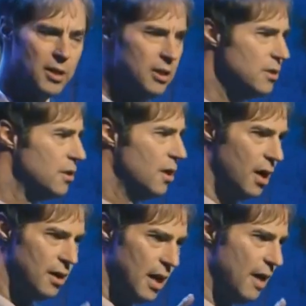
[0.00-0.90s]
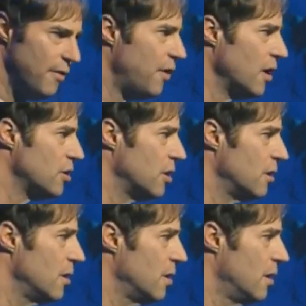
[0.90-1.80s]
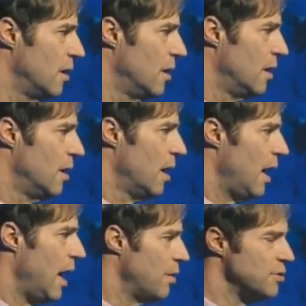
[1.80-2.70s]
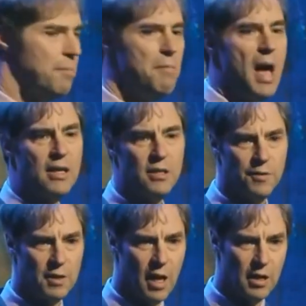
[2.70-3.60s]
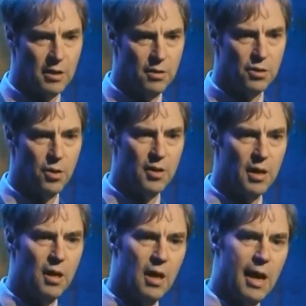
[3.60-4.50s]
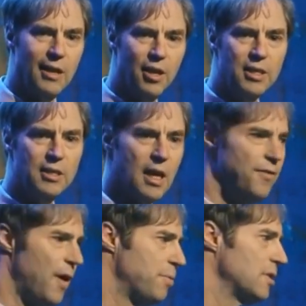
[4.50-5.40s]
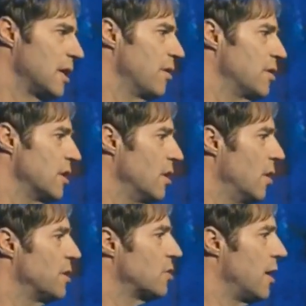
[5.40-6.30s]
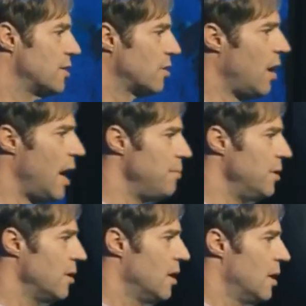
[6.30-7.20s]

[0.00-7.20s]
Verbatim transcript: regions are going to have a function and it was a massive study showing that at least 85% of the genome is transcribed,